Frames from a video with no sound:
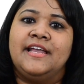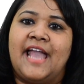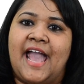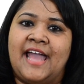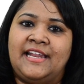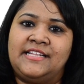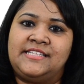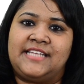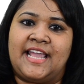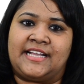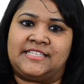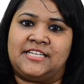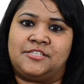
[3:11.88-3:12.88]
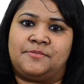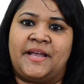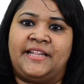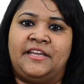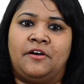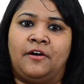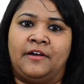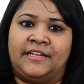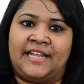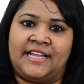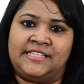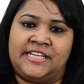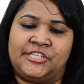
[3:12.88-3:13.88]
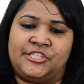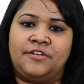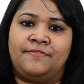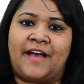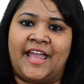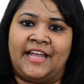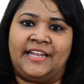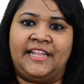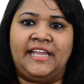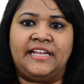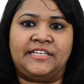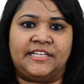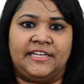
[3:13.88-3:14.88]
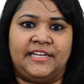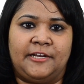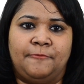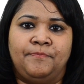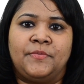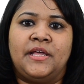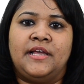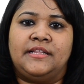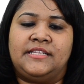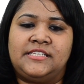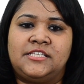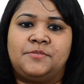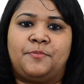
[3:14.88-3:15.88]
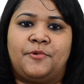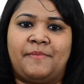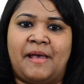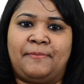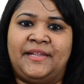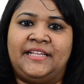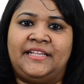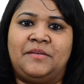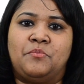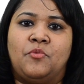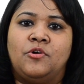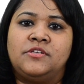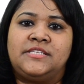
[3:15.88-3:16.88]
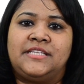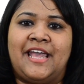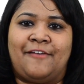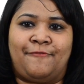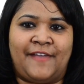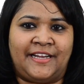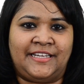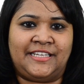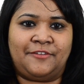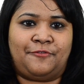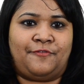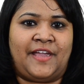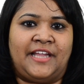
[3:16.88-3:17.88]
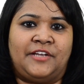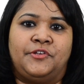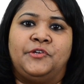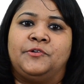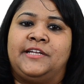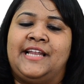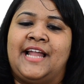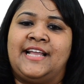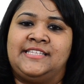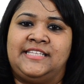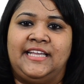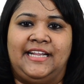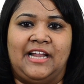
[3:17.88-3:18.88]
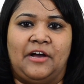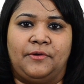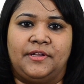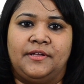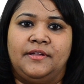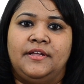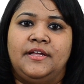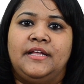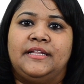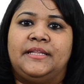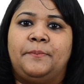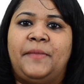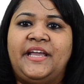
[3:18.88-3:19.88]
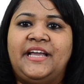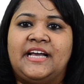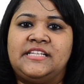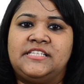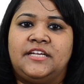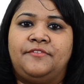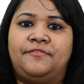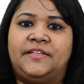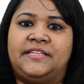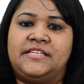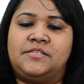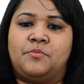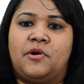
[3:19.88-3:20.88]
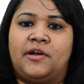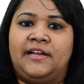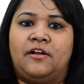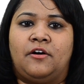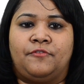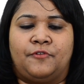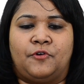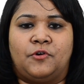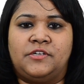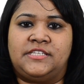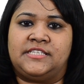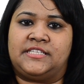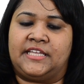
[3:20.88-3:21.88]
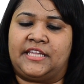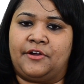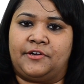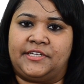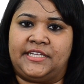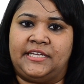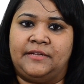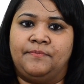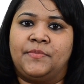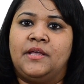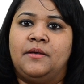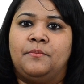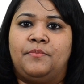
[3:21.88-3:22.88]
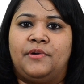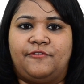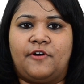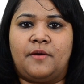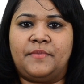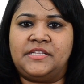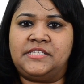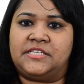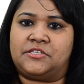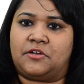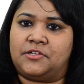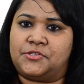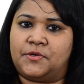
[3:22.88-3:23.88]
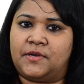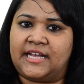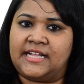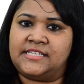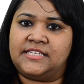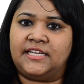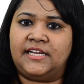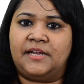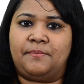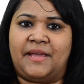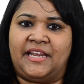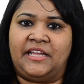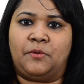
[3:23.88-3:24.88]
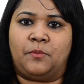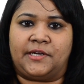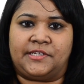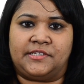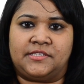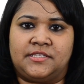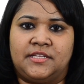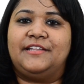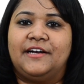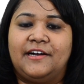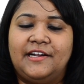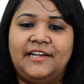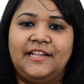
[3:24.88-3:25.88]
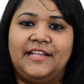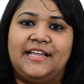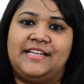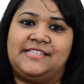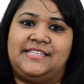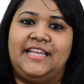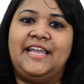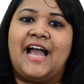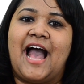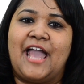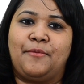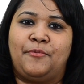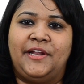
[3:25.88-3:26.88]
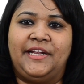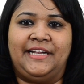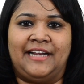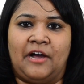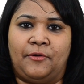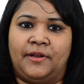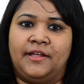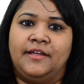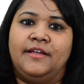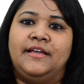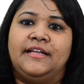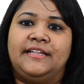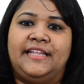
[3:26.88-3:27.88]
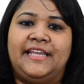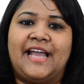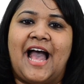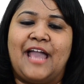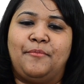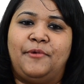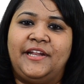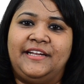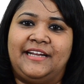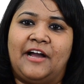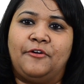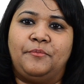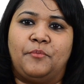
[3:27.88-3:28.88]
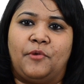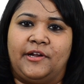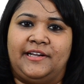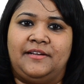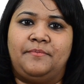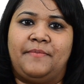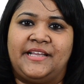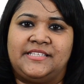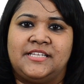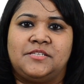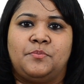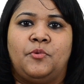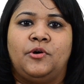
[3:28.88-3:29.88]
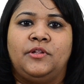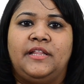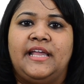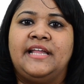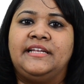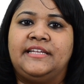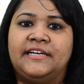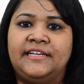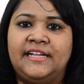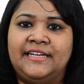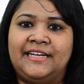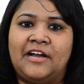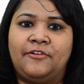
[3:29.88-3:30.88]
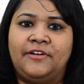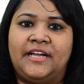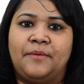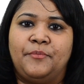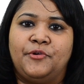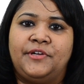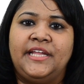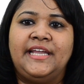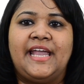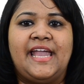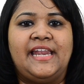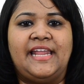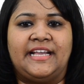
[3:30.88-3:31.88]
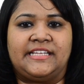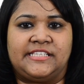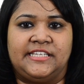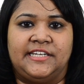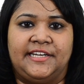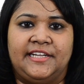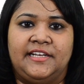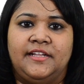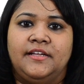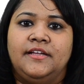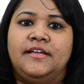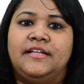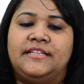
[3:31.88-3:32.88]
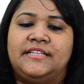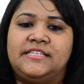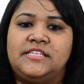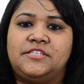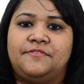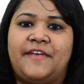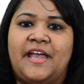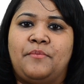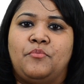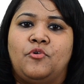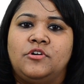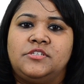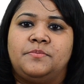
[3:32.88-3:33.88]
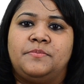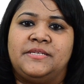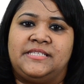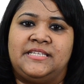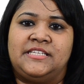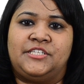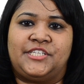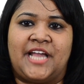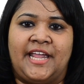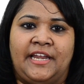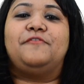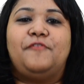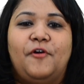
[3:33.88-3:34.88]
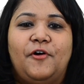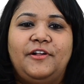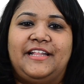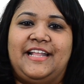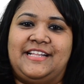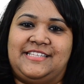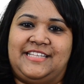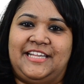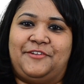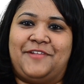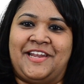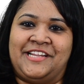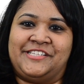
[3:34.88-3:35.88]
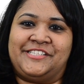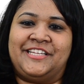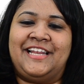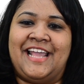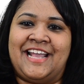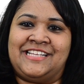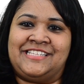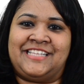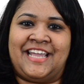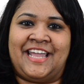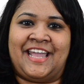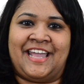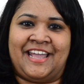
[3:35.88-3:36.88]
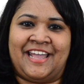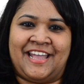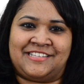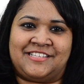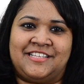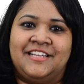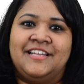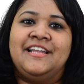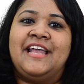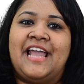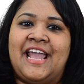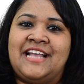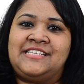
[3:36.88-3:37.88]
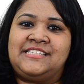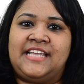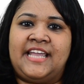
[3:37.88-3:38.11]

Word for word: and it's accessed by the organization via the internet. This is probably the most effective way to utilize the cloud. The big concern with this model, of course, is security. Performance is also a concern in many quarters. Third is the hybrid cloud. The hybrid cloud model mixes both internal cloud computing and external. This is where most business shine. Fourth is the traditional SaaS. SaaS